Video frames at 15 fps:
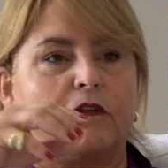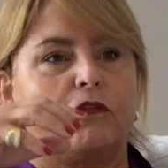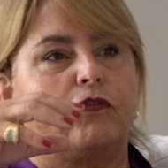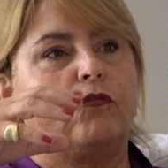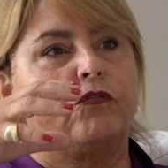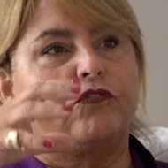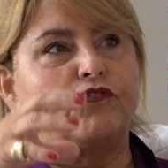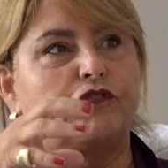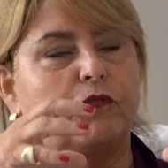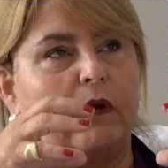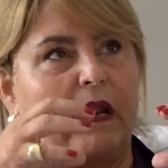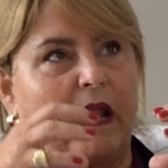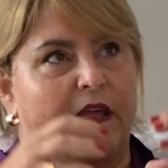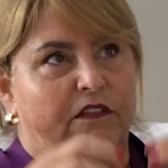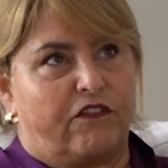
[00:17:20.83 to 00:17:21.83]
due to
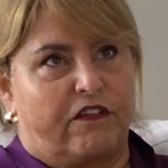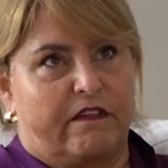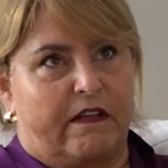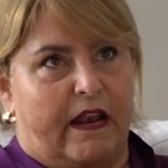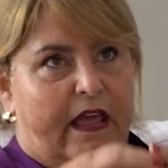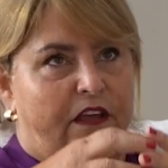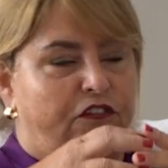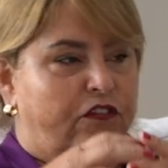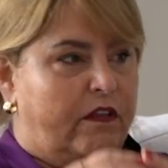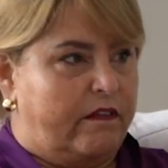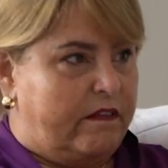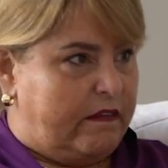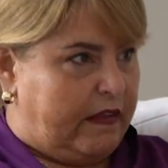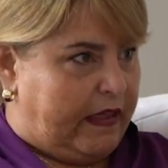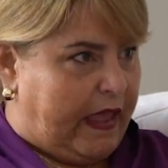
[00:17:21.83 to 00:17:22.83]

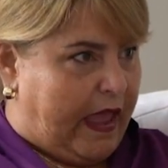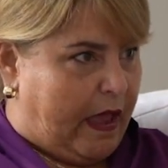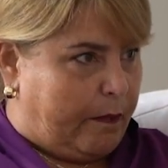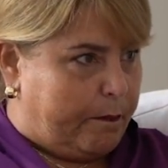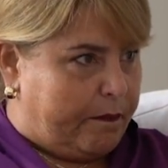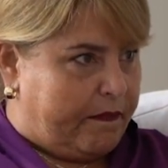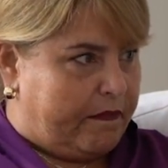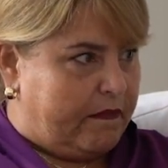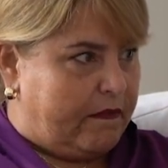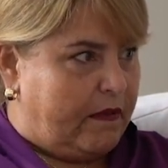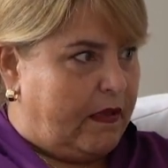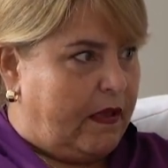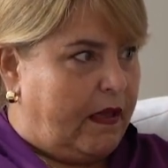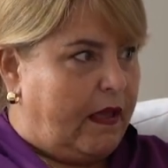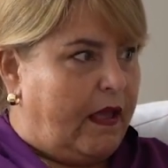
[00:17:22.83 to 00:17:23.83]
legislation gaps
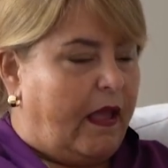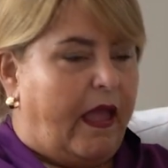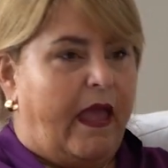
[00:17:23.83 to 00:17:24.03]
mm-hmm.